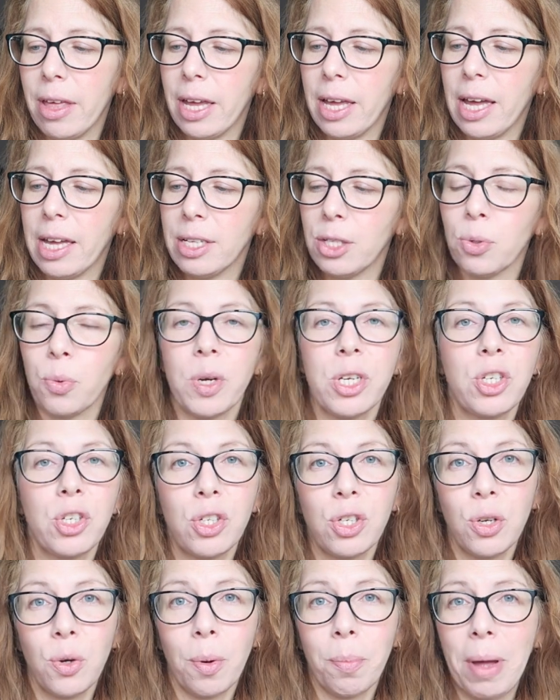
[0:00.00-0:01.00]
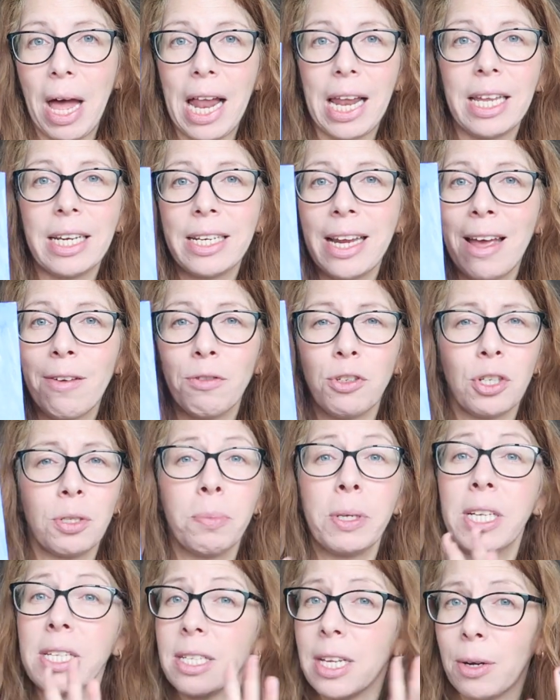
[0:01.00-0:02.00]
think I switched to a palette knife
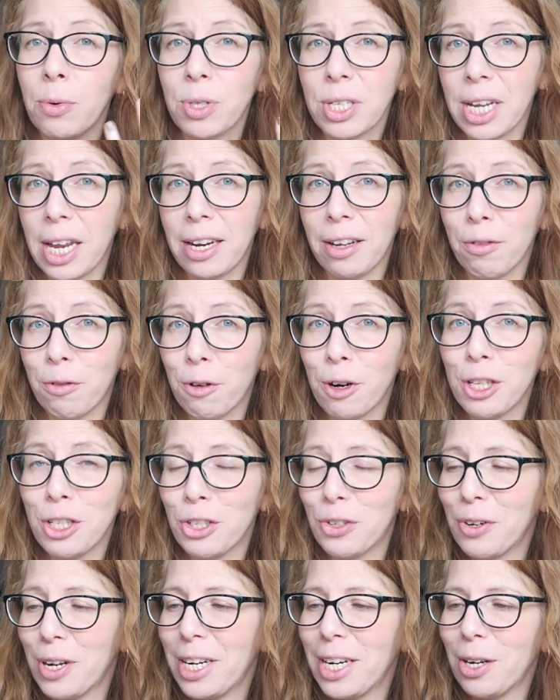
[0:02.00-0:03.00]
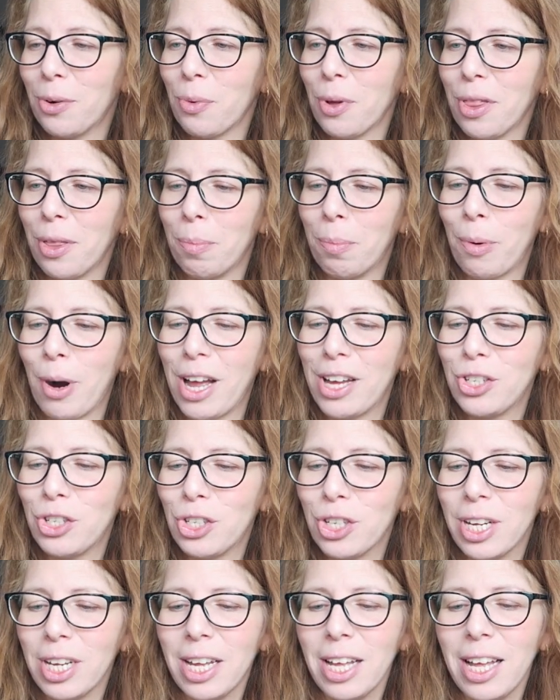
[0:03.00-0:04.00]
just because I was getting frustrated with the
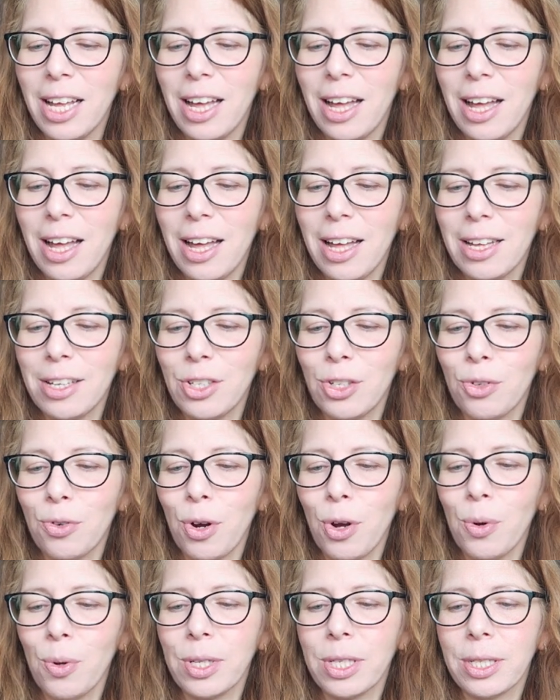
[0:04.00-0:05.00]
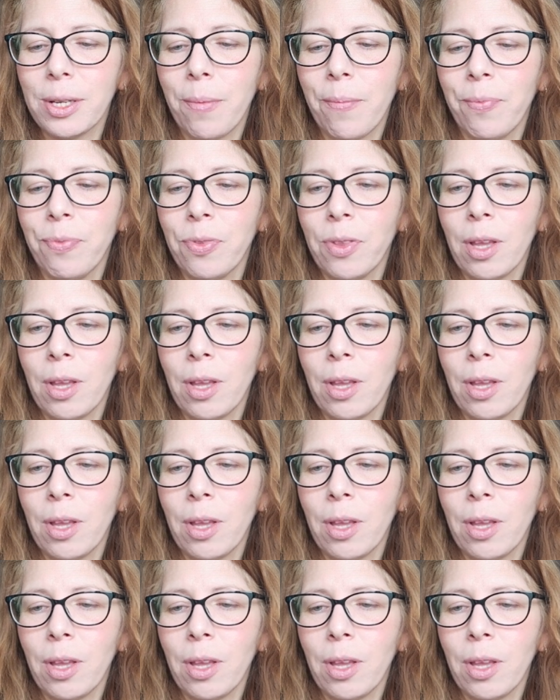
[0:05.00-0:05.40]
brush uh, strokes.